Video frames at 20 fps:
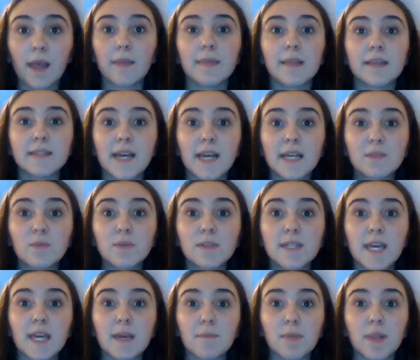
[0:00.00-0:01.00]
The test will
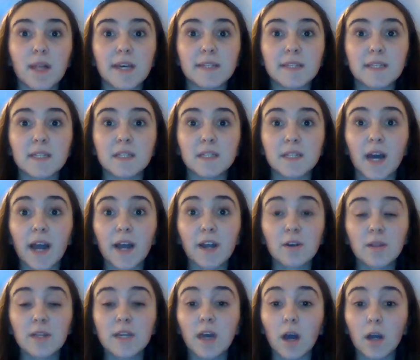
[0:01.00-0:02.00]
take place
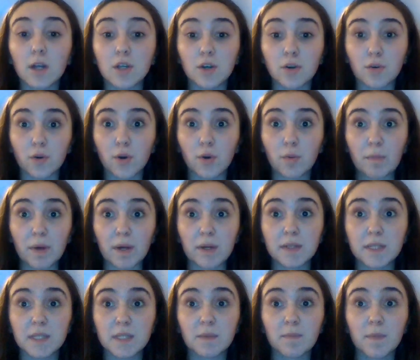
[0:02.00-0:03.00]
entirely on your
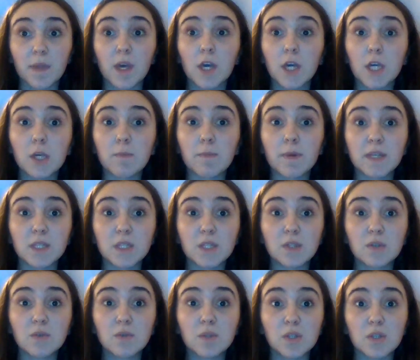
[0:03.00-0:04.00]
Chromebooks. You must
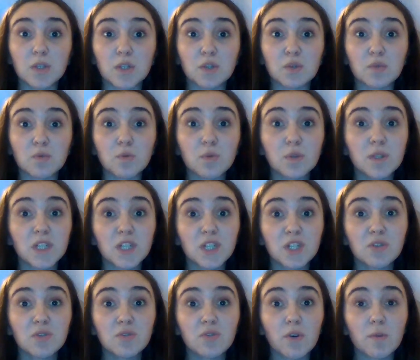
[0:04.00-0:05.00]
use your
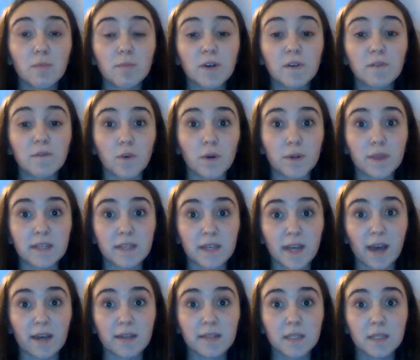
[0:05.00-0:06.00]
school-issued Chromebook for the
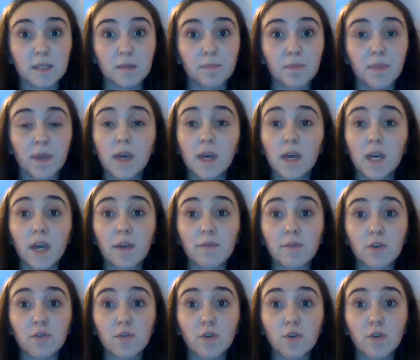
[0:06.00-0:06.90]
test. If your